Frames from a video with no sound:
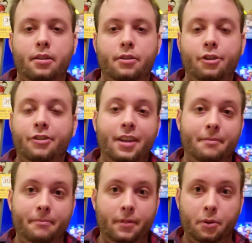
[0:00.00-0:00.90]
Just get
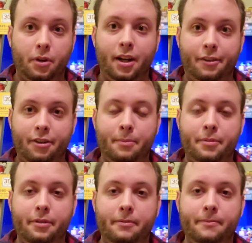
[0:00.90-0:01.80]
a little
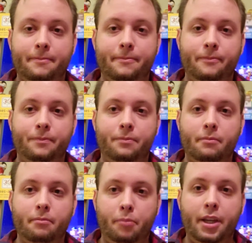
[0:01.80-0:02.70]
concept.
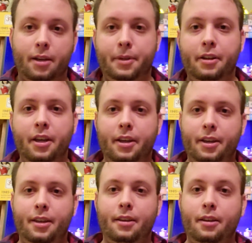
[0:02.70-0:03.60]
But yeah, I mean,
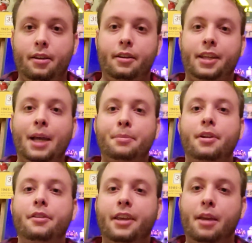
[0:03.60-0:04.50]
Captain
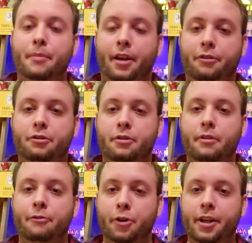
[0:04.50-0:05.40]
and the Game Master.
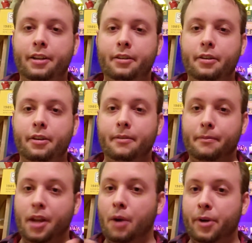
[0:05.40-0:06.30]
Verdict,
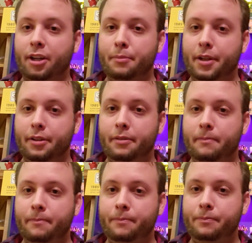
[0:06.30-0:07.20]
not recommended.
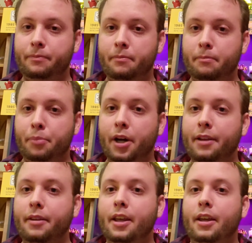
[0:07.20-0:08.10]

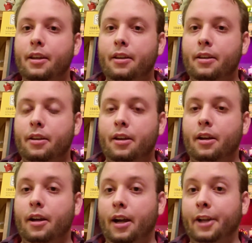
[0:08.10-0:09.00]
But
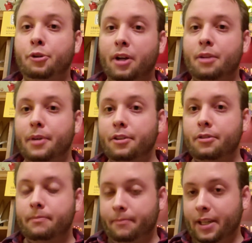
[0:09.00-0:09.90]
I do recommend
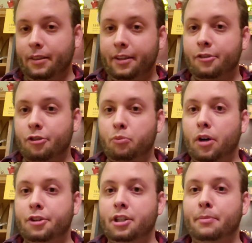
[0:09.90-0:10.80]
at least just
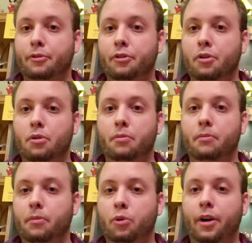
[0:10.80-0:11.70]
watching the episode
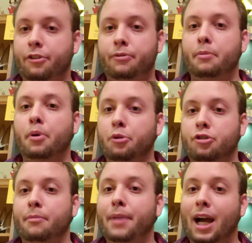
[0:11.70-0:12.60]
Quest for the
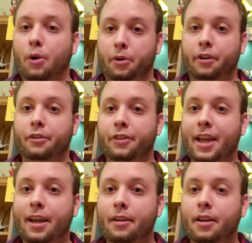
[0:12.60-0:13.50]
Potion of Power, because
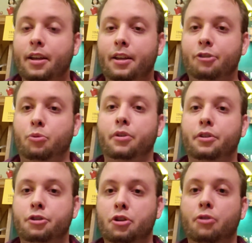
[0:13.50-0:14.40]
that is where the
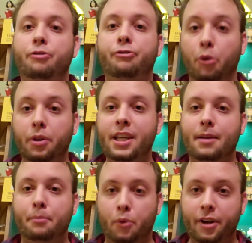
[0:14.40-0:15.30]
show fully
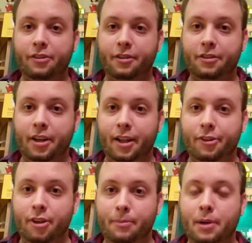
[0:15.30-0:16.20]
embraced its
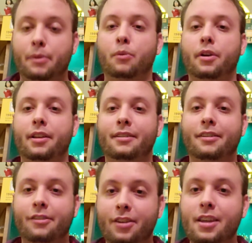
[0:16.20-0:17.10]
concept that we wanted to
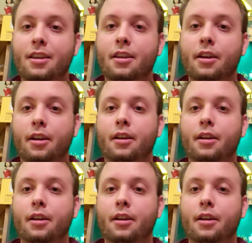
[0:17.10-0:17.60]
see